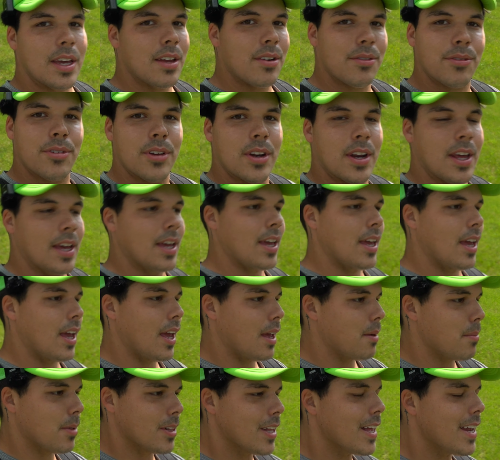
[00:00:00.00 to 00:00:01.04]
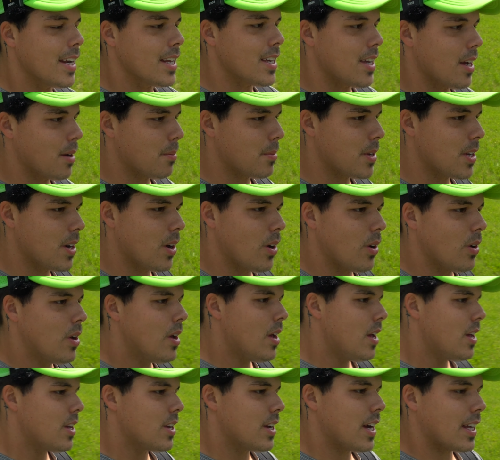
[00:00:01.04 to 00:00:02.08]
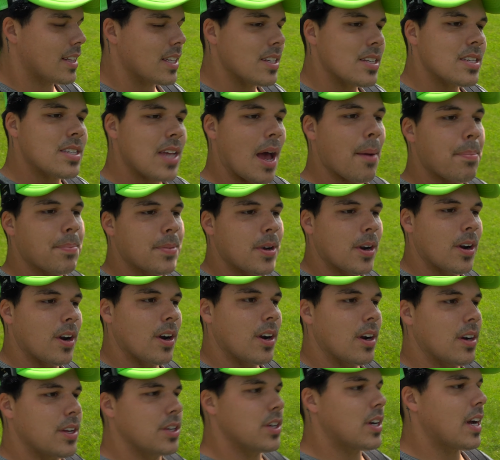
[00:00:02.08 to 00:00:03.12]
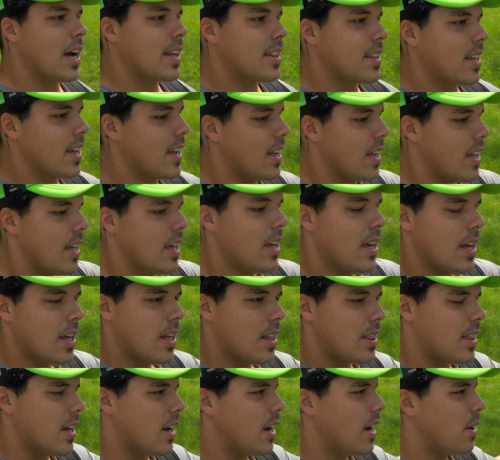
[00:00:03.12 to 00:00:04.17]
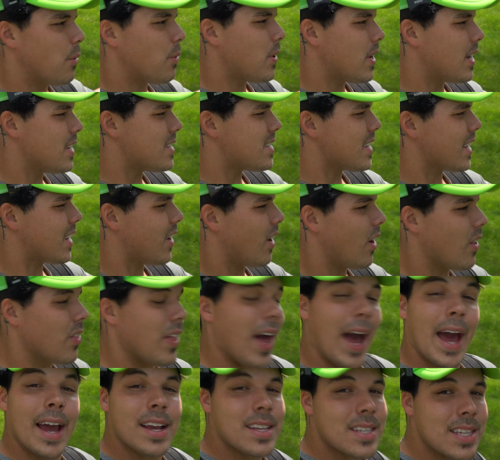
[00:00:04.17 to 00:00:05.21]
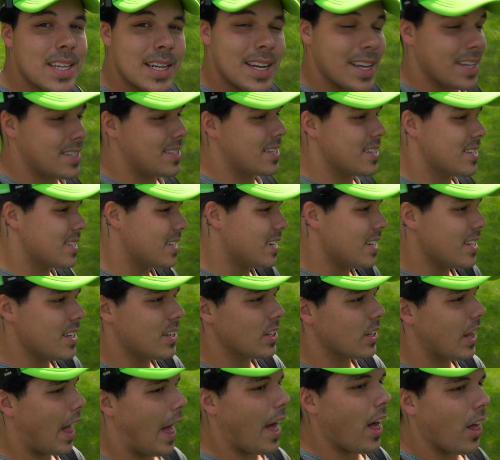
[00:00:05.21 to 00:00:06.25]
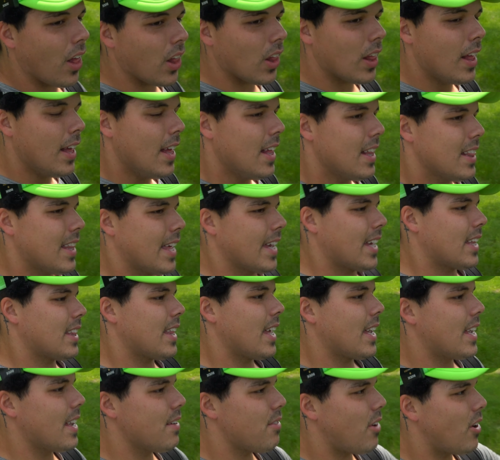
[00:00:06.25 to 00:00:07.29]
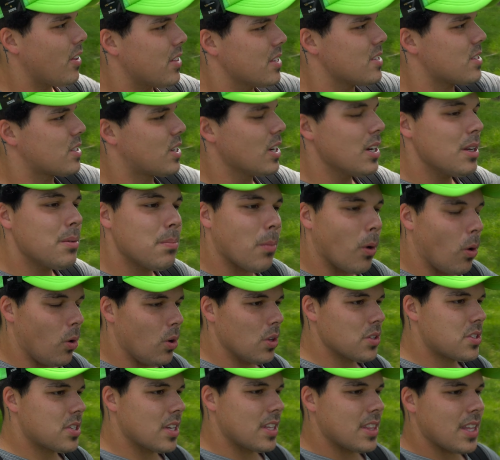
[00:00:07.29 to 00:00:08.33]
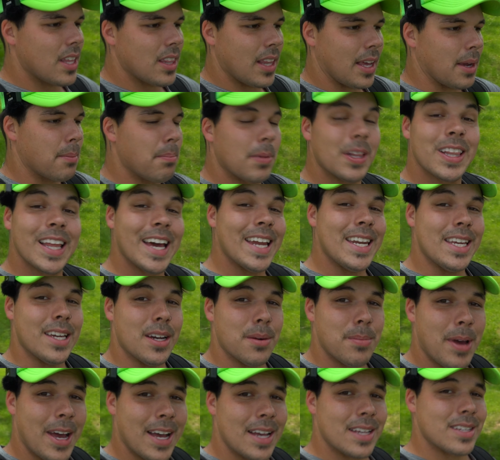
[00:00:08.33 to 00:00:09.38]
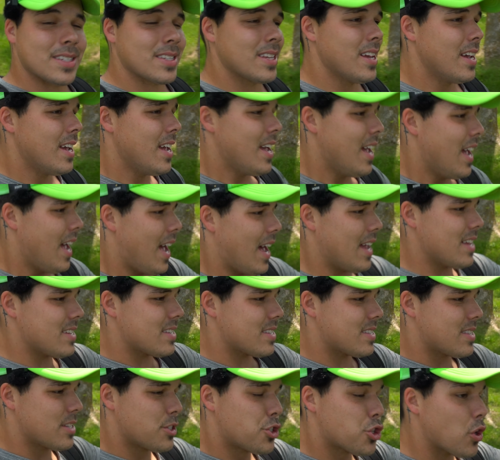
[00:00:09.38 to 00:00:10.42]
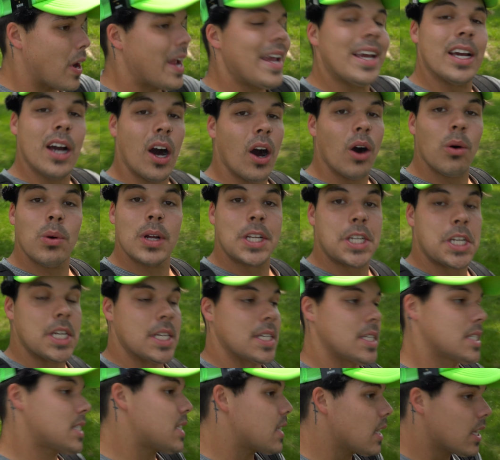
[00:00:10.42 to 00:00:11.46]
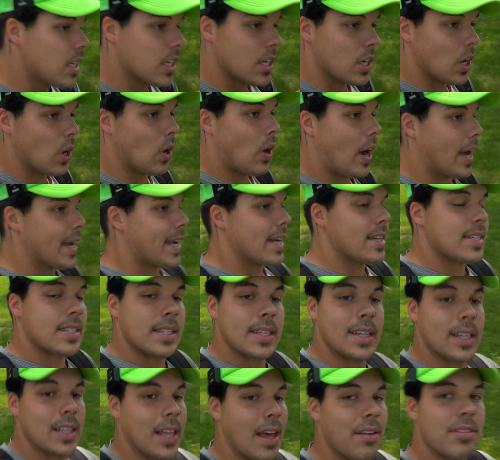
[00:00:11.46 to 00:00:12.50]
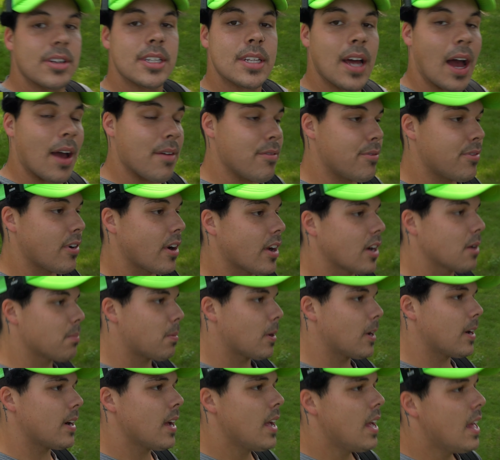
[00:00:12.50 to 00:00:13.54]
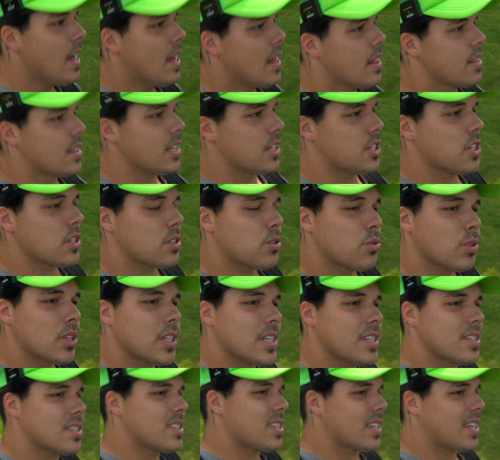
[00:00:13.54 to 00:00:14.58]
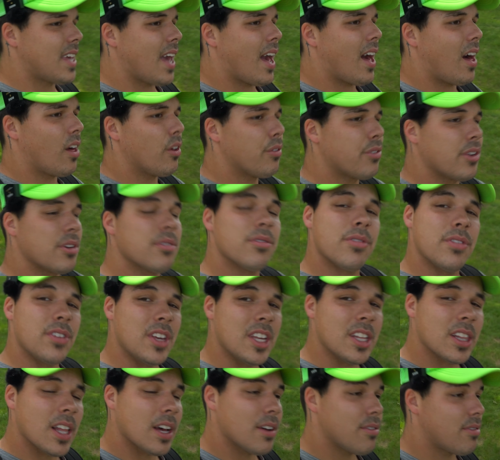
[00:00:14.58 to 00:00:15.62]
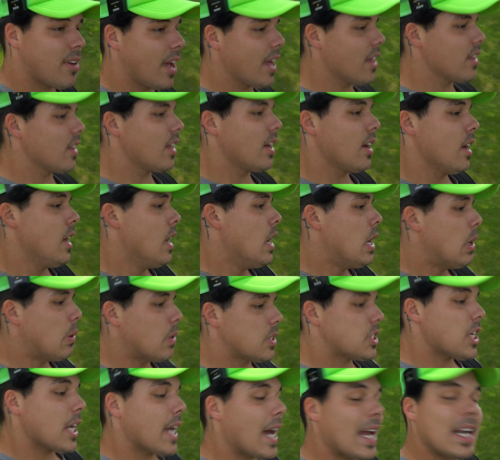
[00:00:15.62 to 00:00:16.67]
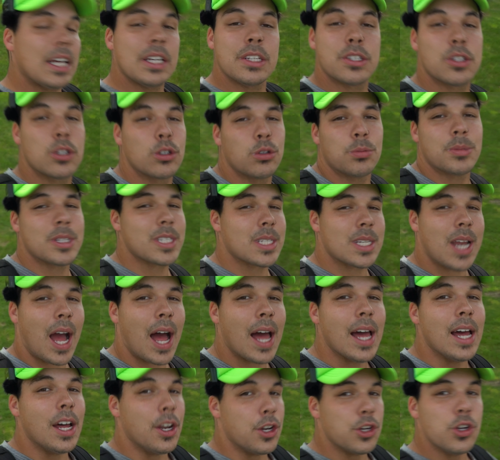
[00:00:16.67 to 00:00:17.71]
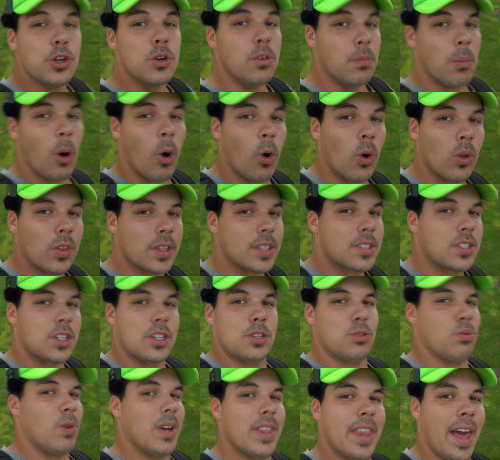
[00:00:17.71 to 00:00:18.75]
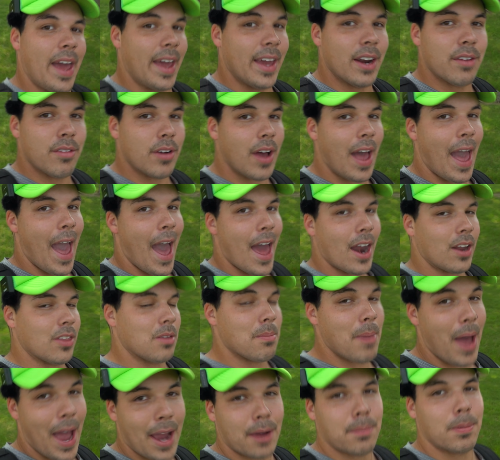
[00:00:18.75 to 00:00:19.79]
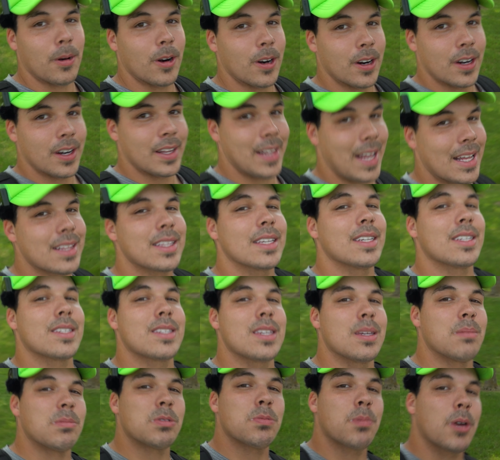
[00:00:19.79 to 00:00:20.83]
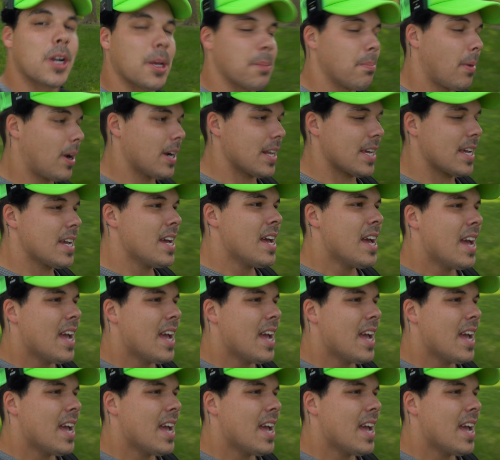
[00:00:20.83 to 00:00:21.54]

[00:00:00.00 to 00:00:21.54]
Infinite and Millennium. You know, you got the Scepter, you got the what is it called? The Exodus is an Eagle L. Like they give all these good molds, and then like Millennium has the Draco, which is, you know, I guess an 11-time Firebird. They just released the Calvin Vela, which I gotta assume is not a new mold. It's just one that Innova had on the back burner, and that thing seems pretty money.